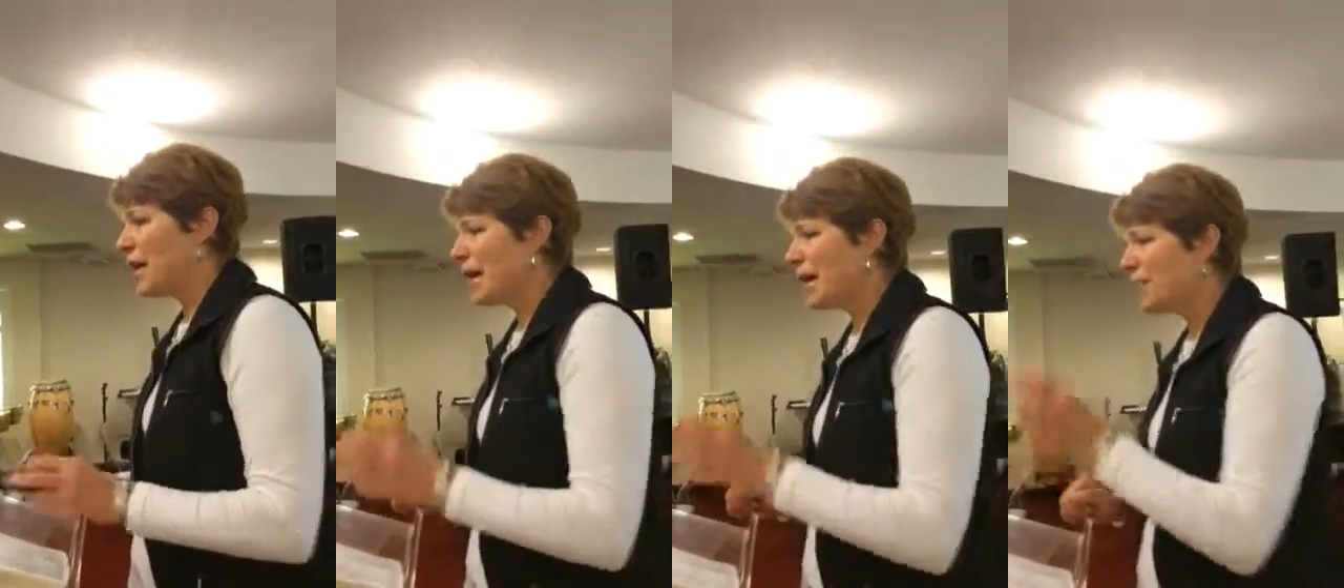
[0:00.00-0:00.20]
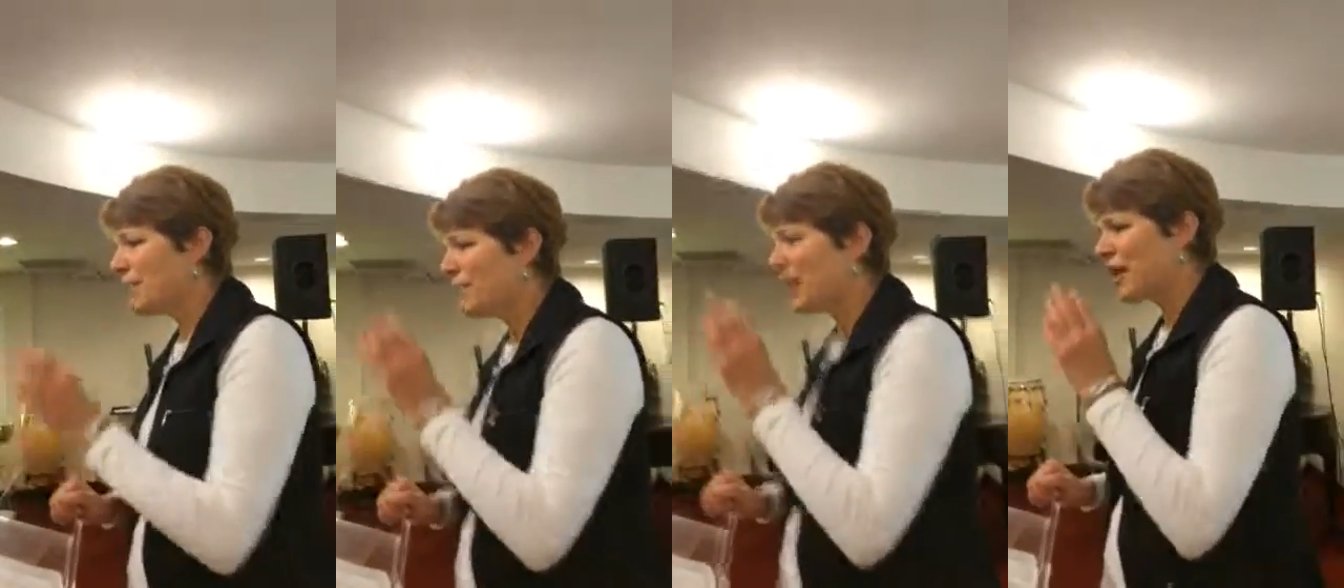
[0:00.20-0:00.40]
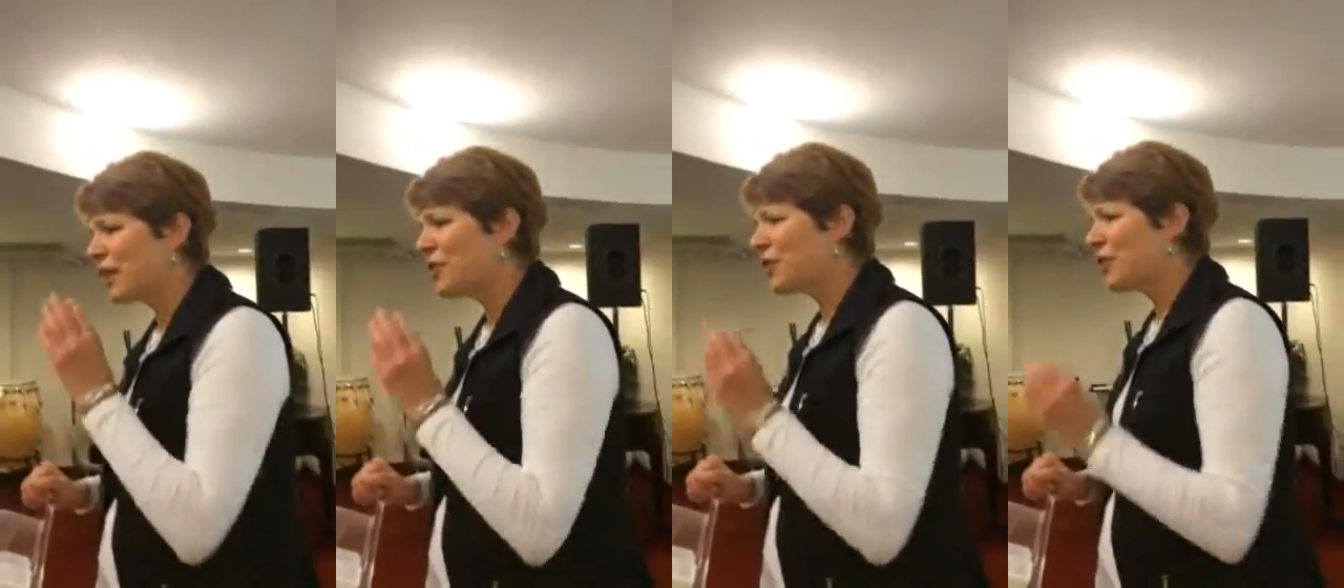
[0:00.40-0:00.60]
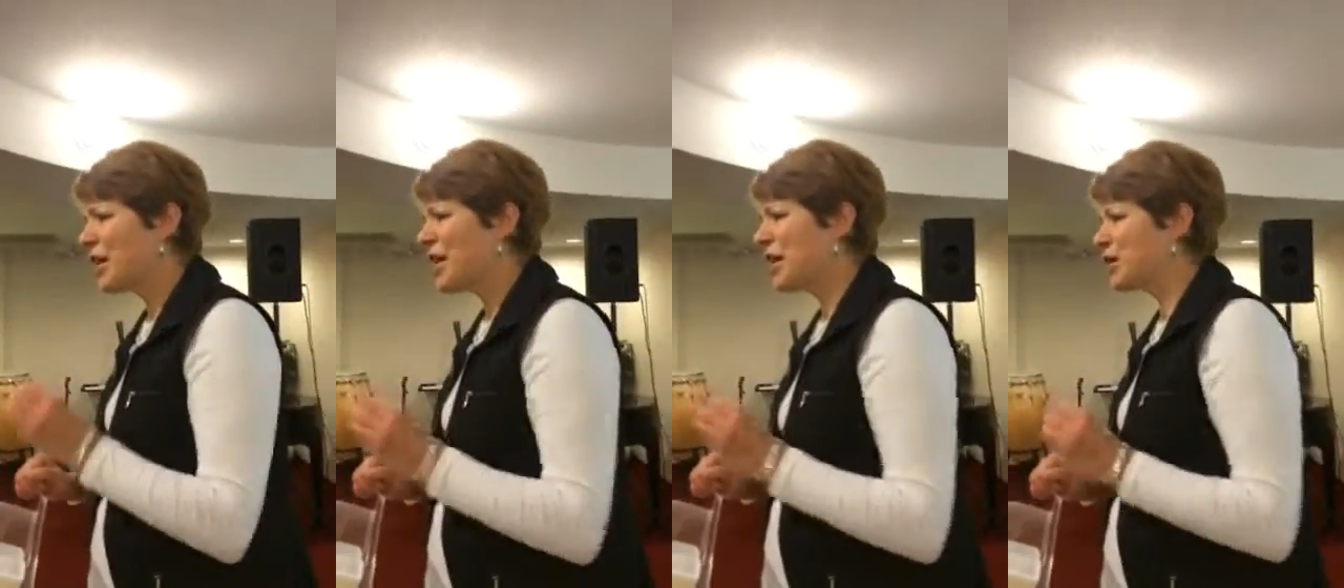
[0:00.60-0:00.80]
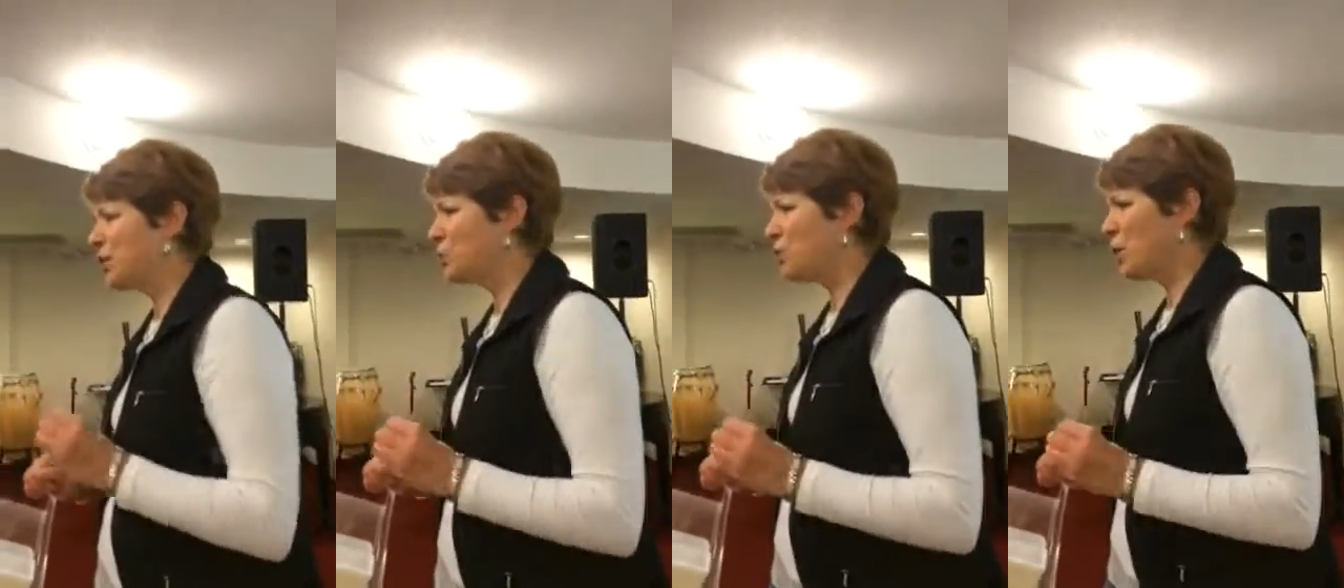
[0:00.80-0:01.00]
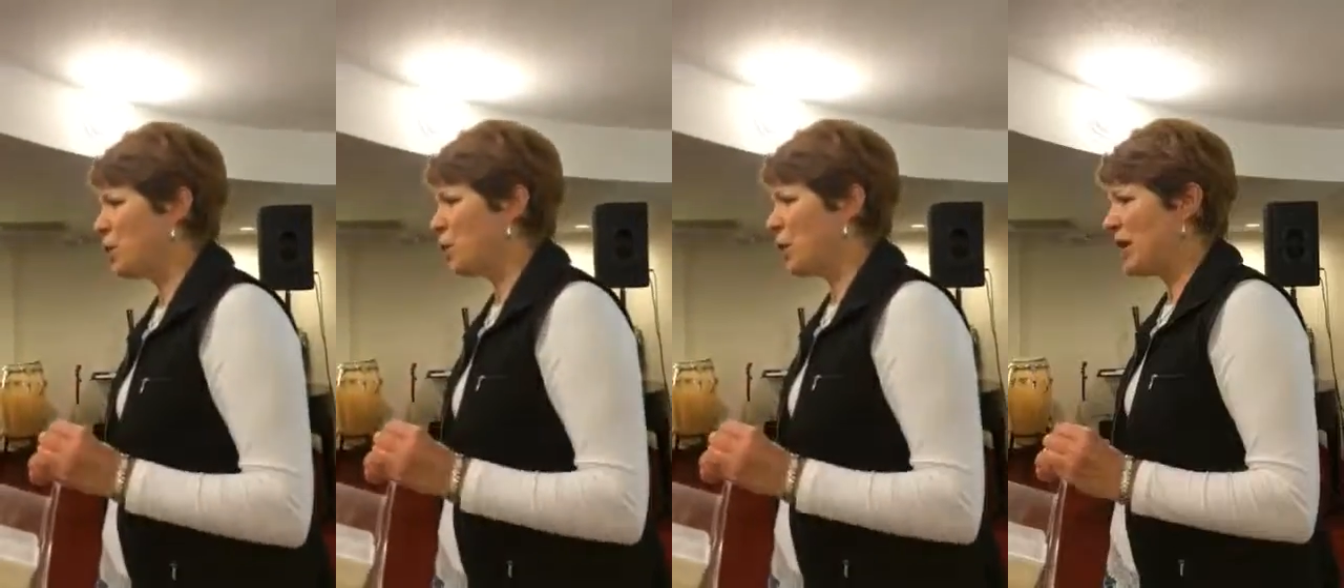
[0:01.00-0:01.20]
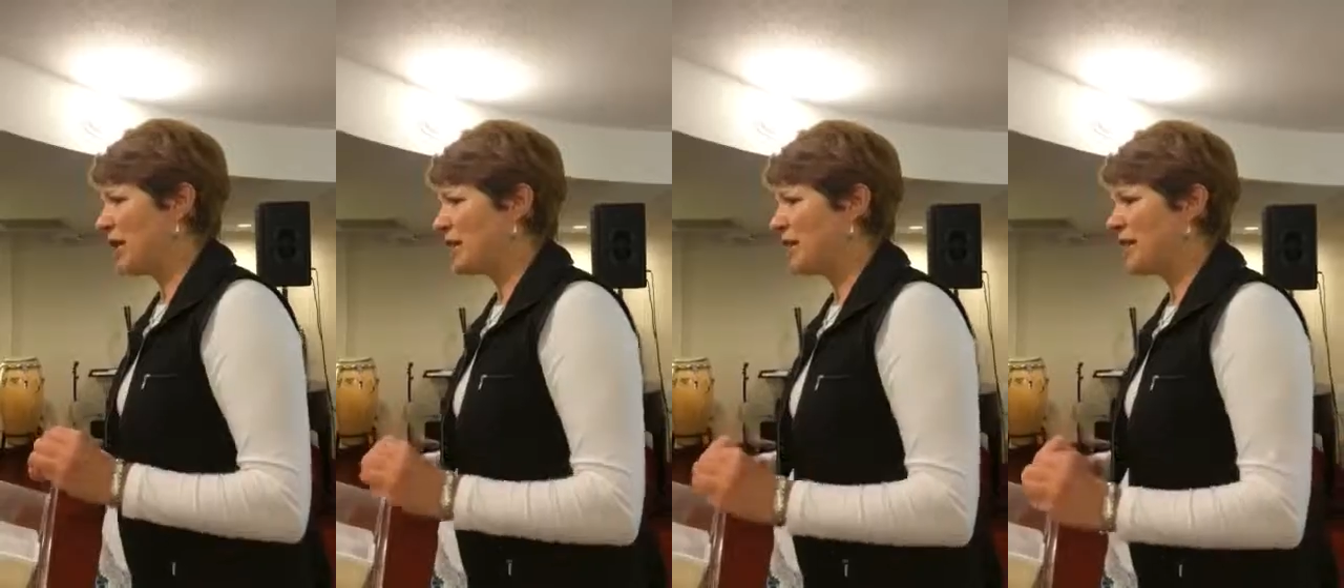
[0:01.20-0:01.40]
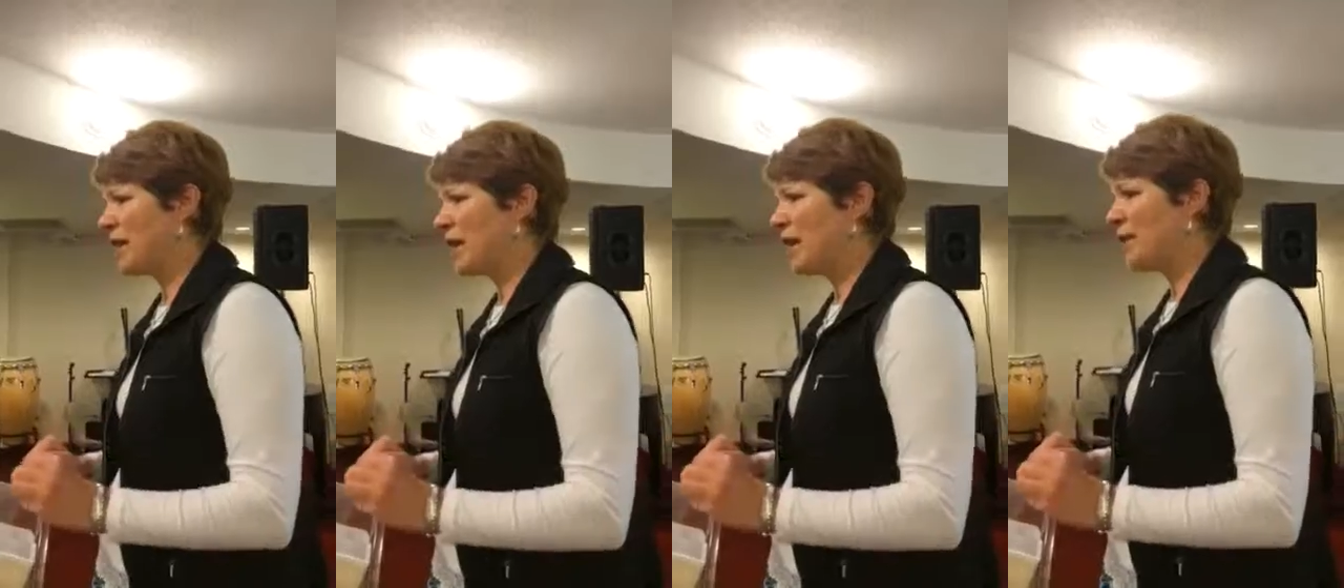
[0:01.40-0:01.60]
And by grace we were
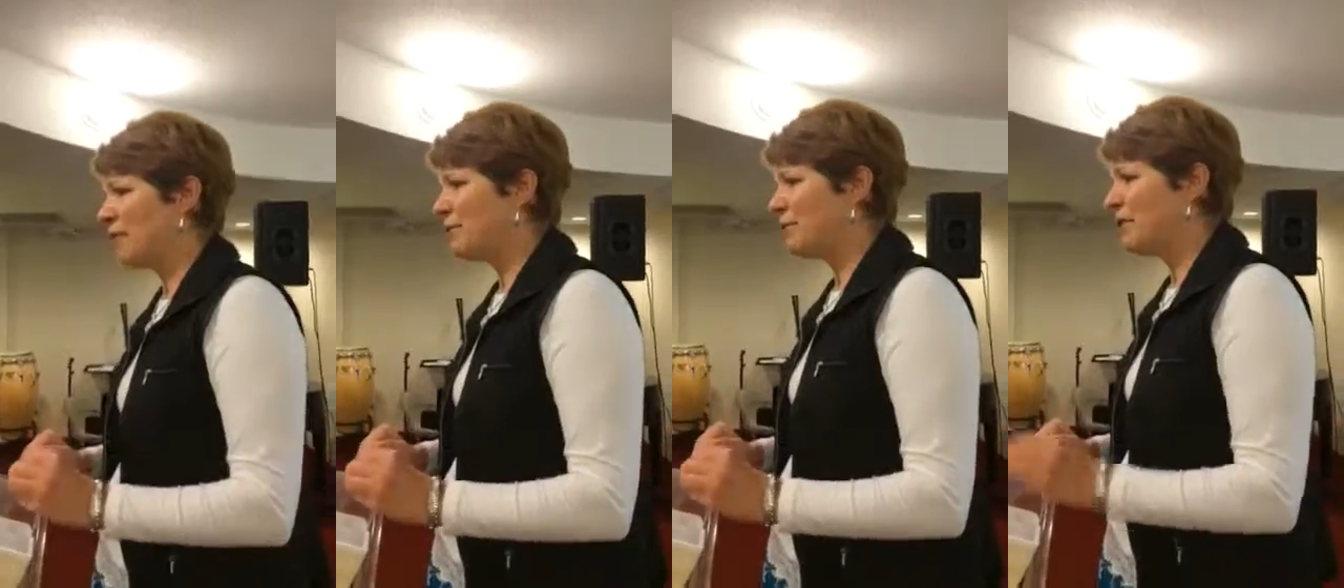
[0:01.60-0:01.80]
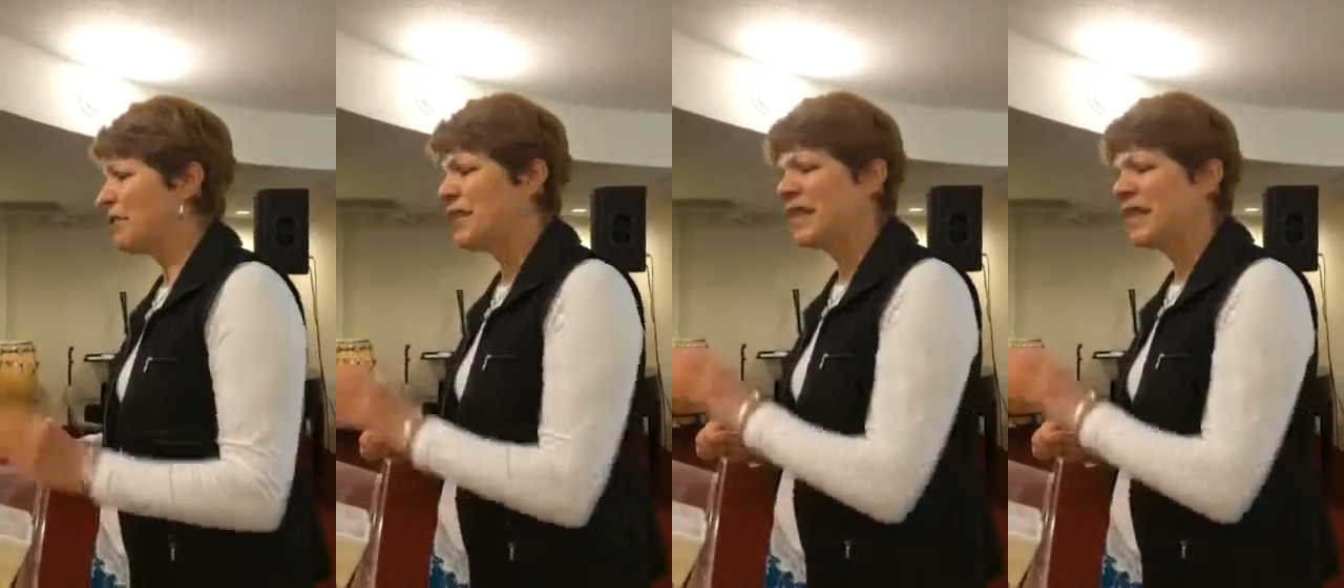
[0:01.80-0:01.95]
saved,